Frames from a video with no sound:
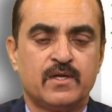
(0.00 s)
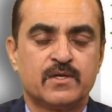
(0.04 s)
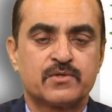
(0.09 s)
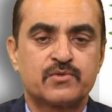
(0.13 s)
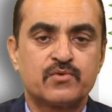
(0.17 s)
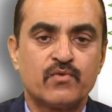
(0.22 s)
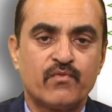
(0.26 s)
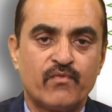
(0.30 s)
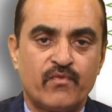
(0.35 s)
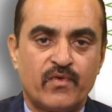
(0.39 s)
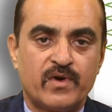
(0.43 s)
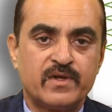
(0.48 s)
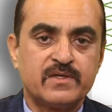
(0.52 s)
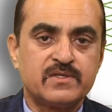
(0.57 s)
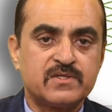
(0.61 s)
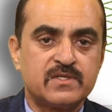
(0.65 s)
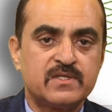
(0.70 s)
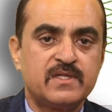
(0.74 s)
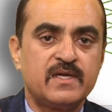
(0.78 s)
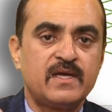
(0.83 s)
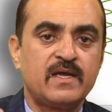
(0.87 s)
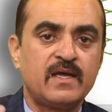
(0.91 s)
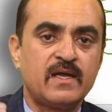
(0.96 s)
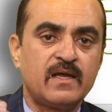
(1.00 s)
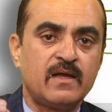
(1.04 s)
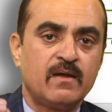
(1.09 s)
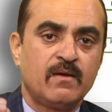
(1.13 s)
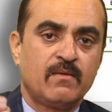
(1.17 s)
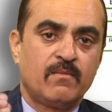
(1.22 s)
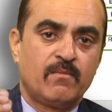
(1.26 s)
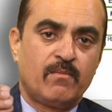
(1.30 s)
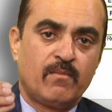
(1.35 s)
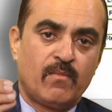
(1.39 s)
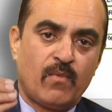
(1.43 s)
So, once the
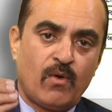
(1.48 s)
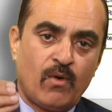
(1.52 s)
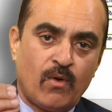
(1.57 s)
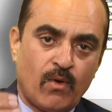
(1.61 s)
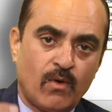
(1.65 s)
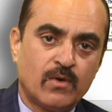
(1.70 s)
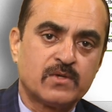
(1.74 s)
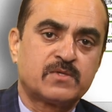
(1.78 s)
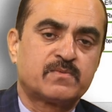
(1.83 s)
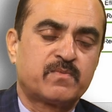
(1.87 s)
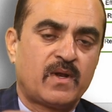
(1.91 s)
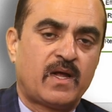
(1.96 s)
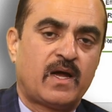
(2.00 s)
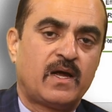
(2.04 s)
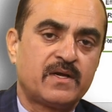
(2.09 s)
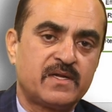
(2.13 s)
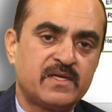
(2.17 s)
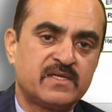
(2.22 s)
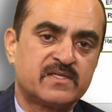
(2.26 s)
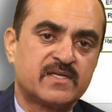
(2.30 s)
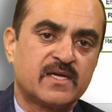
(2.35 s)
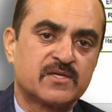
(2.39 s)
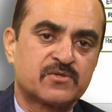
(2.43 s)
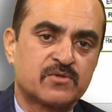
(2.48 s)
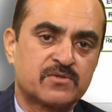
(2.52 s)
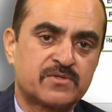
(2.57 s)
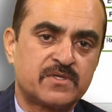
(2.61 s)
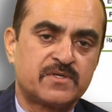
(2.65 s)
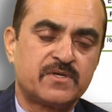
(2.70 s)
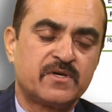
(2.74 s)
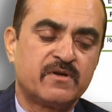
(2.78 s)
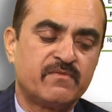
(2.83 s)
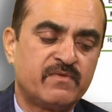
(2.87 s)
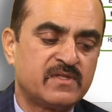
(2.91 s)
host plant is
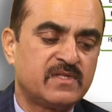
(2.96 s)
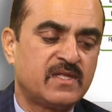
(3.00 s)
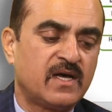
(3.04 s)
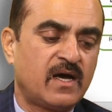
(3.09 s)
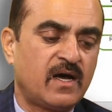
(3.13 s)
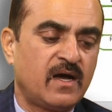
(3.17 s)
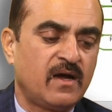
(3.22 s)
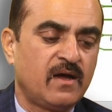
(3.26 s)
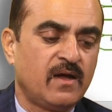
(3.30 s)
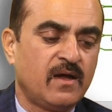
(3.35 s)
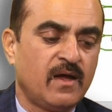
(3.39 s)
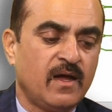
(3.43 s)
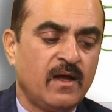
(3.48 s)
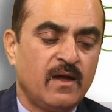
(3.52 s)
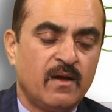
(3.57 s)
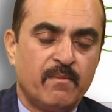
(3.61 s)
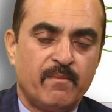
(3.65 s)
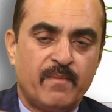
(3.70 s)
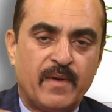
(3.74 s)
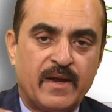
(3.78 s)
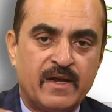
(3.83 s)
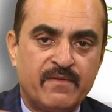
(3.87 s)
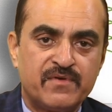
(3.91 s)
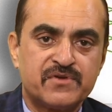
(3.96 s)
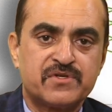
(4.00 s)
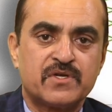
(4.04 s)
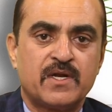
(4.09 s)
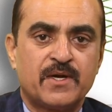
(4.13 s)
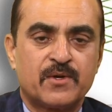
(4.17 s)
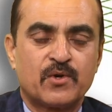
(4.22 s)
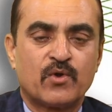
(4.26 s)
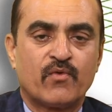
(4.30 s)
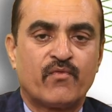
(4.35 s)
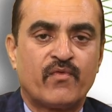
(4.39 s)
associated with the beneficial
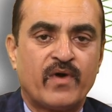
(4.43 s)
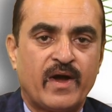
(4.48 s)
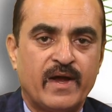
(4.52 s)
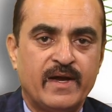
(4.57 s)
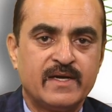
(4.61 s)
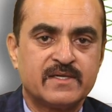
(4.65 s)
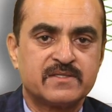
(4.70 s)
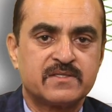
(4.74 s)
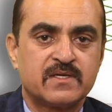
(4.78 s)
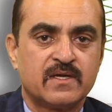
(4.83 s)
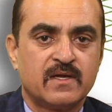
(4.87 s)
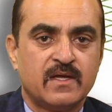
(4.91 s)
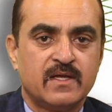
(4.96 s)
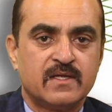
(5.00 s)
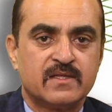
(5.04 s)
endophytes,